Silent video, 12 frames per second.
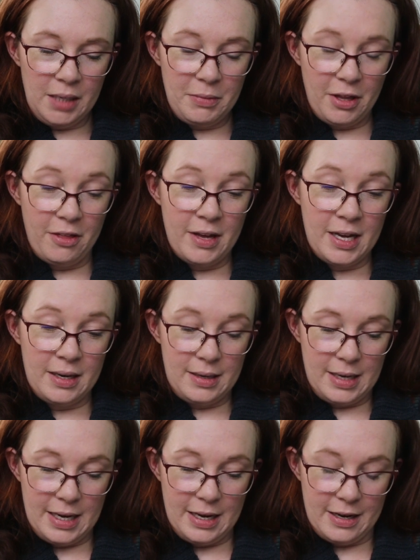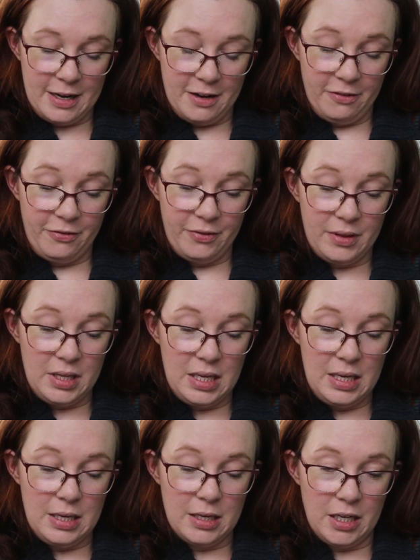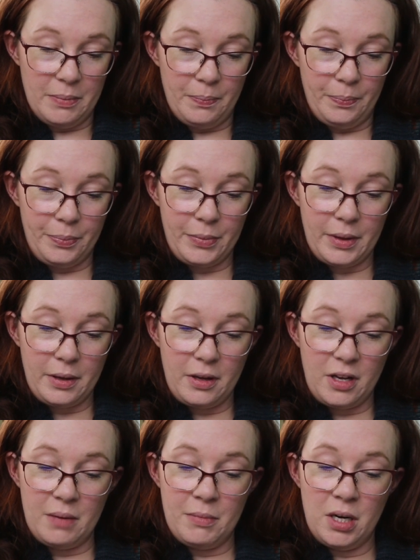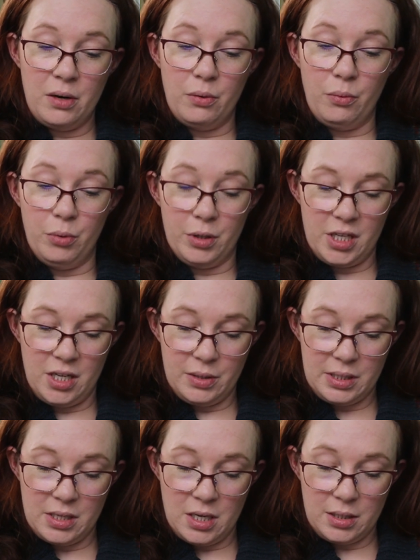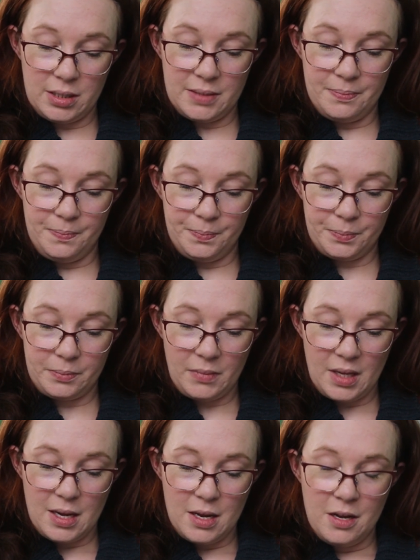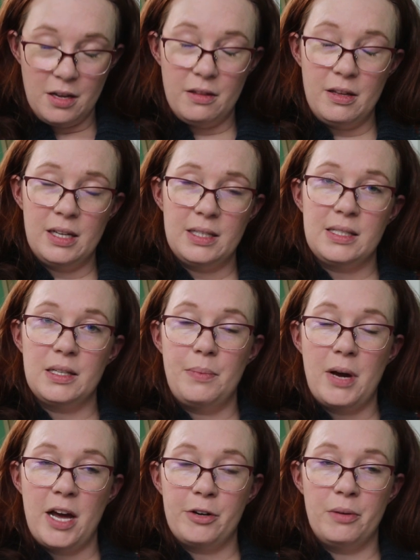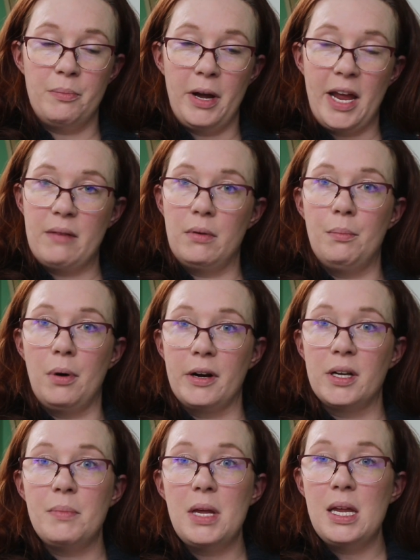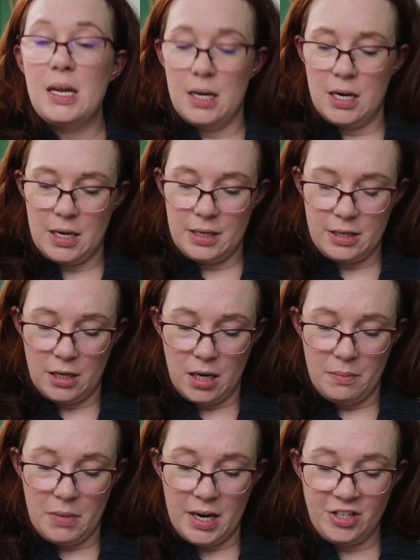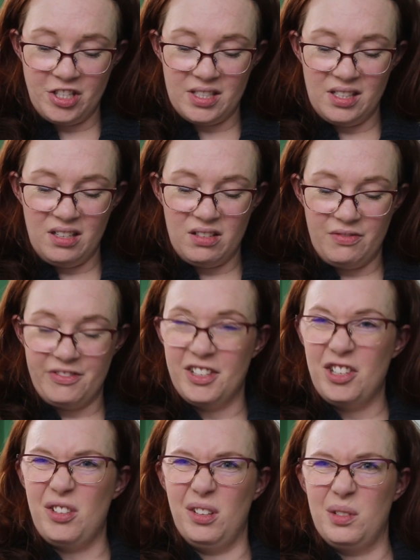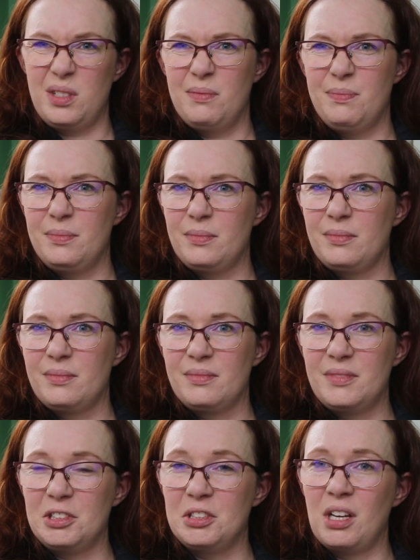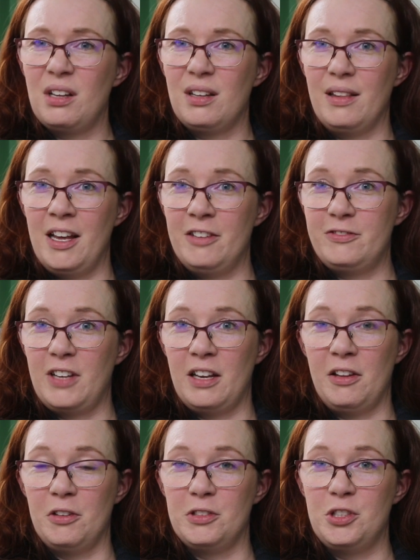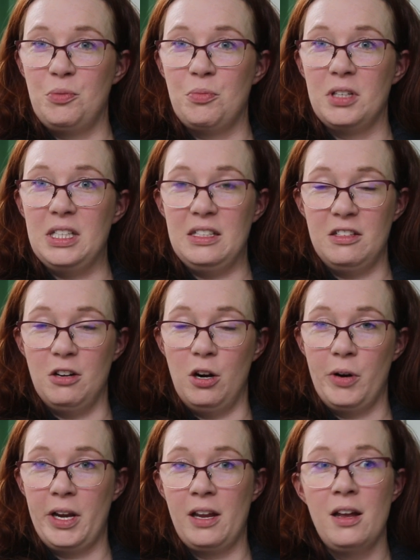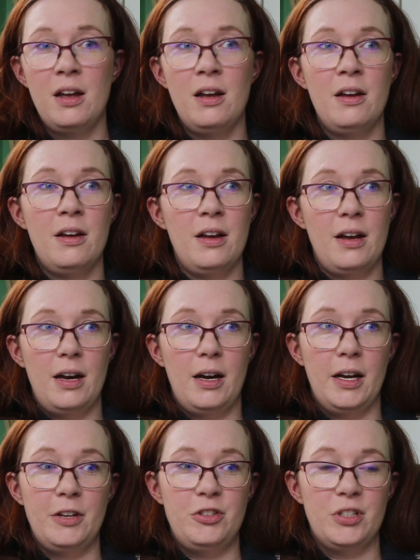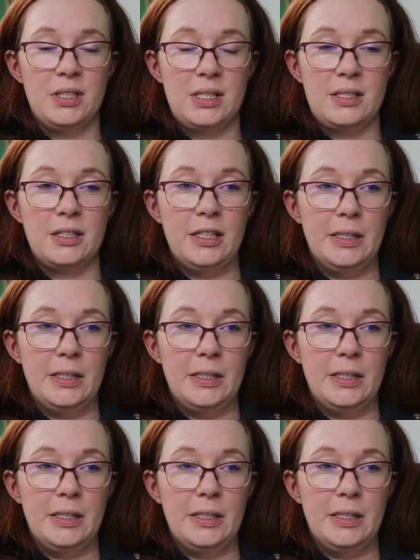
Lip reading: Then I have the Emma Woodhouse socks. That's a pattern by Emma Barnaby, and I just need to finish those. There's not a lot left, and they're super easy going. I just